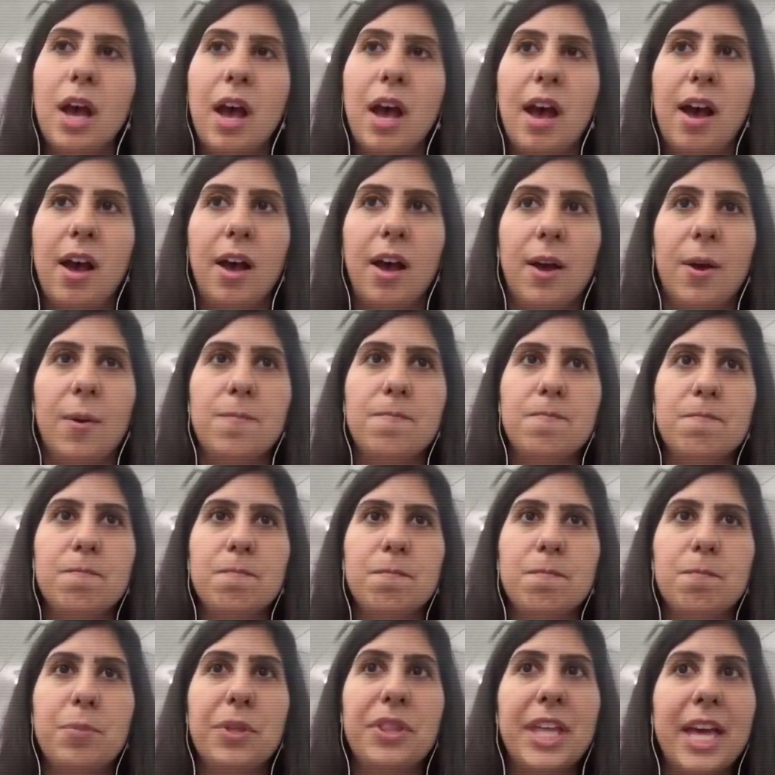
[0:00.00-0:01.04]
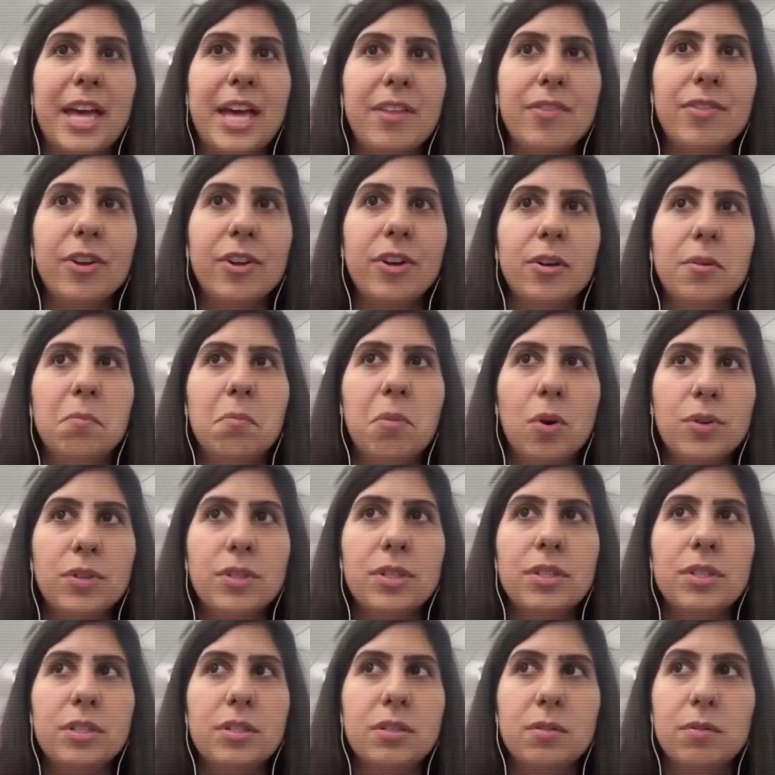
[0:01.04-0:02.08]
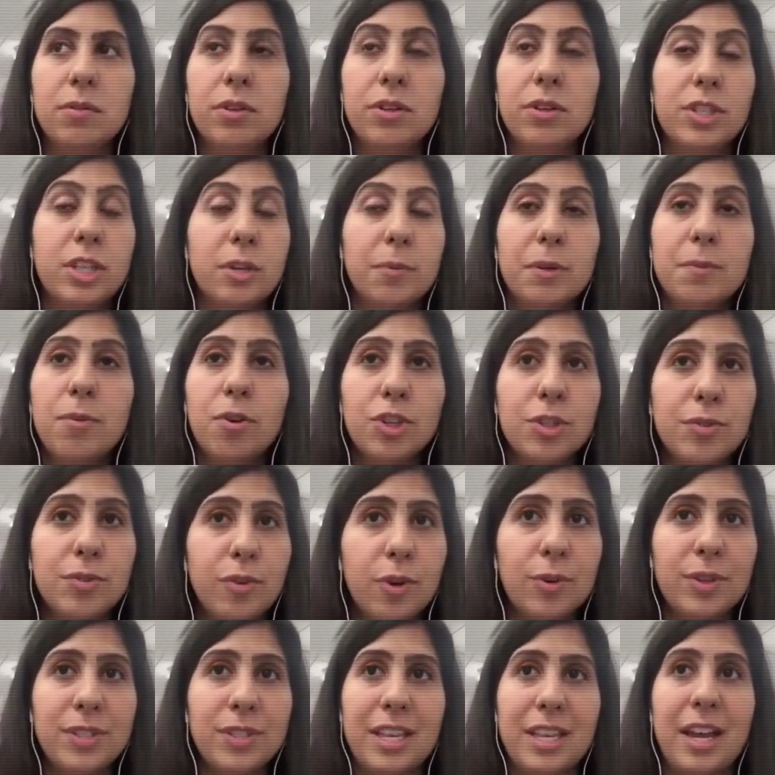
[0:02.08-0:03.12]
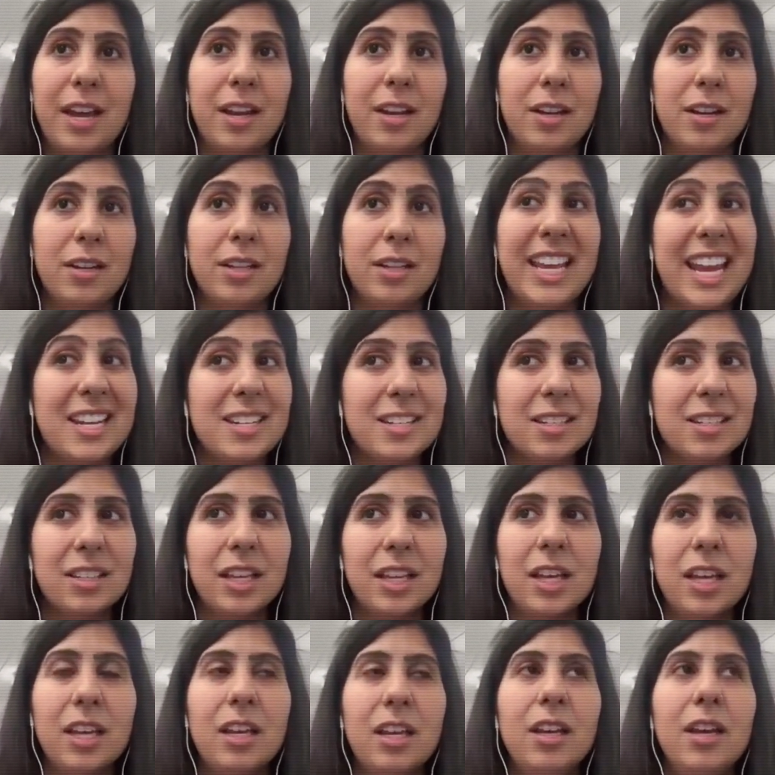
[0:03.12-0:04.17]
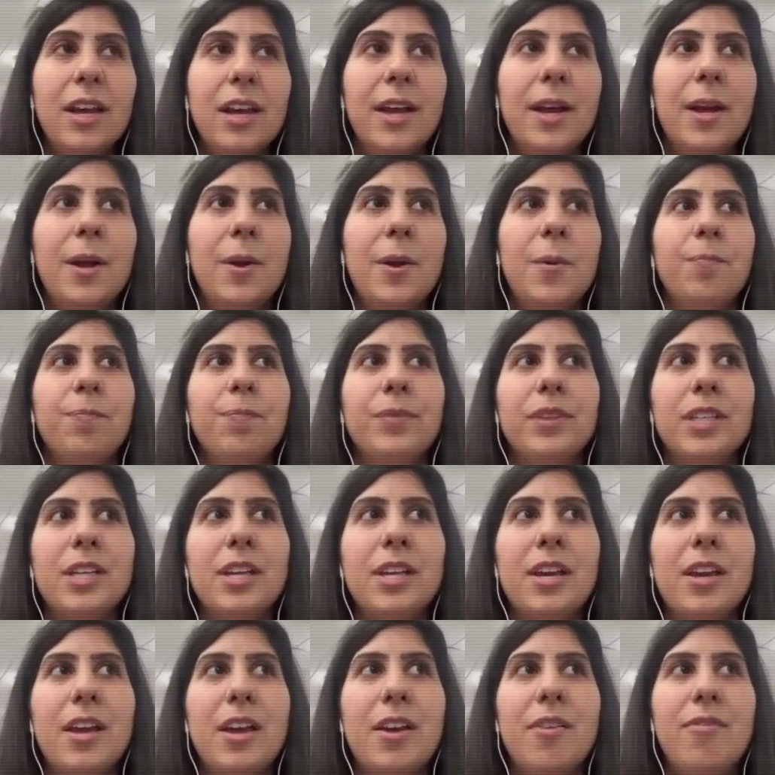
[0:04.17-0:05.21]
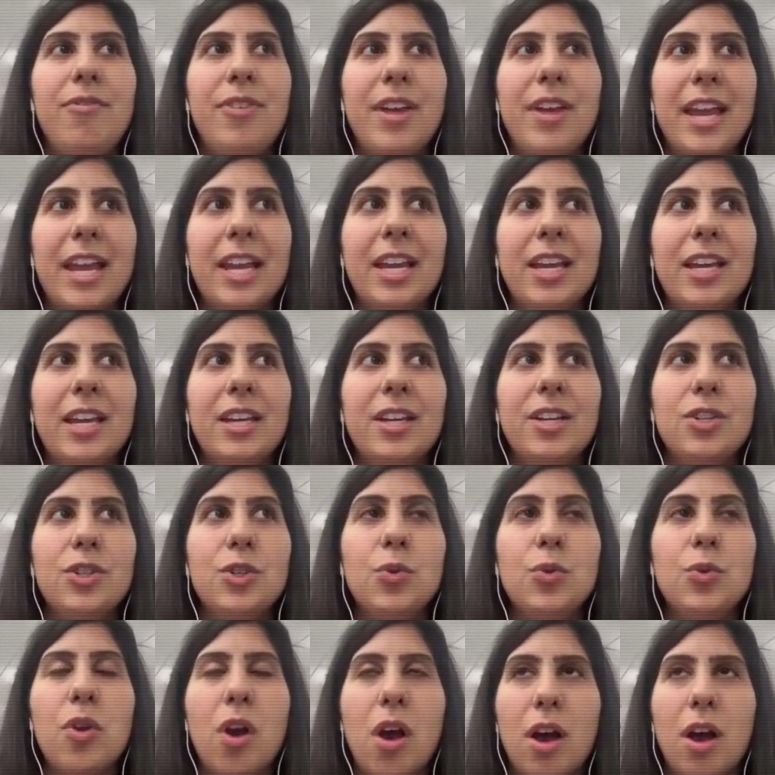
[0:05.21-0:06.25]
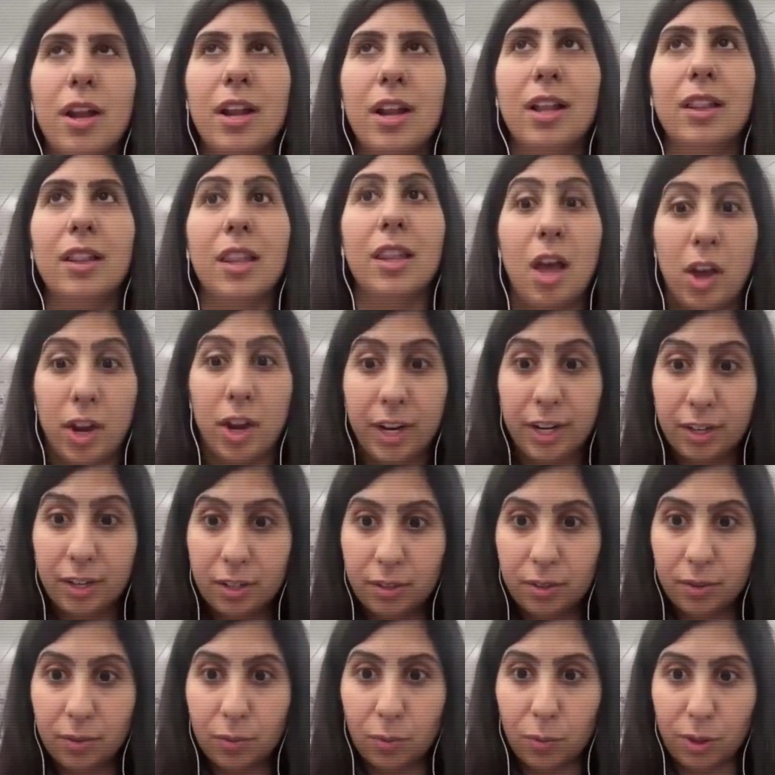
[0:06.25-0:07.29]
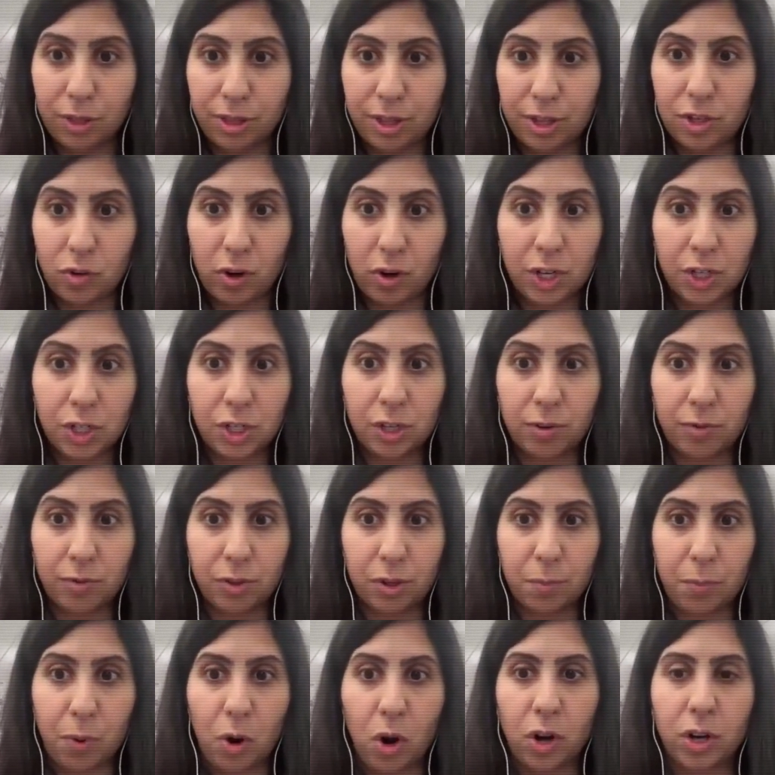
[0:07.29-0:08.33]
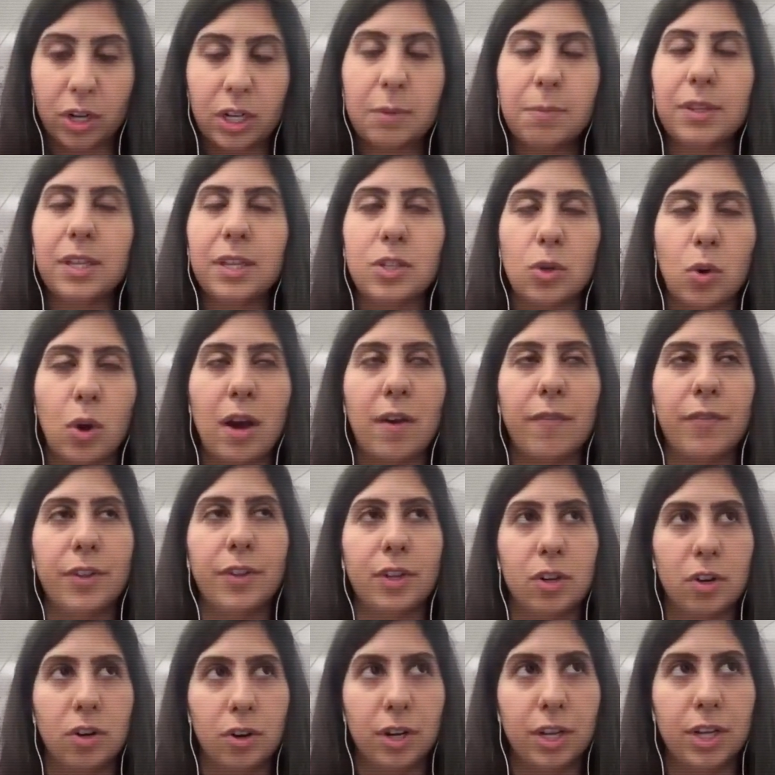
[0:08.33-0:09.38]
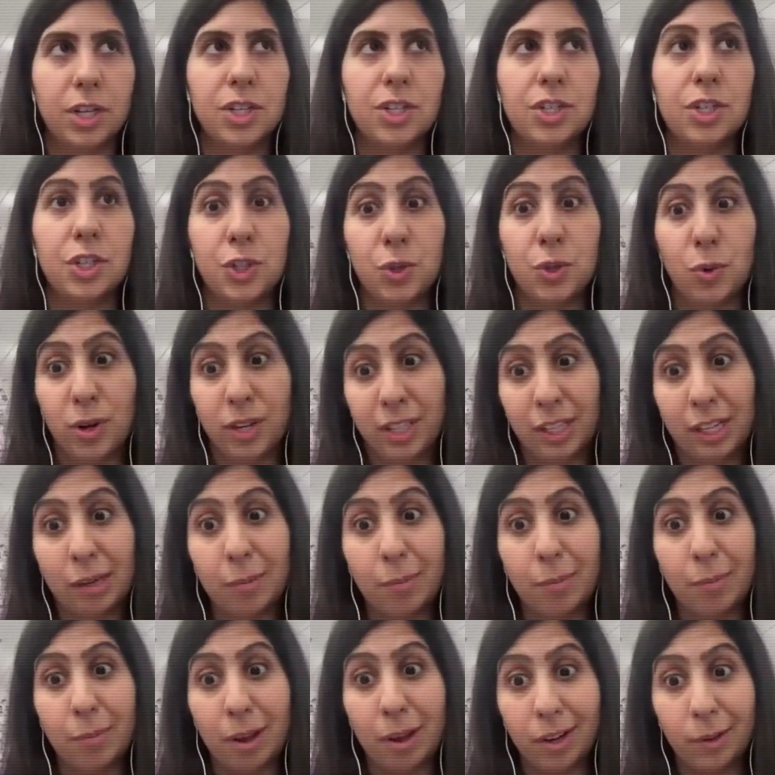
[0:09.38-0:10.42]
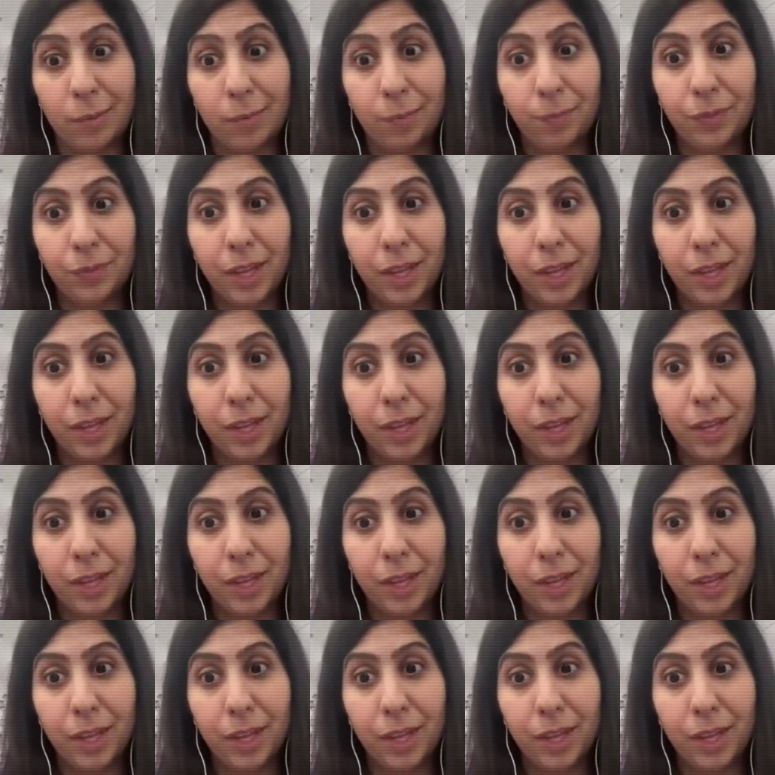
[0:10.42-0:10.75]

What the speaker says: But then there's going to be most folks that candidly, they do not align with the direction of the party, but they don't have the courage to do anything about it.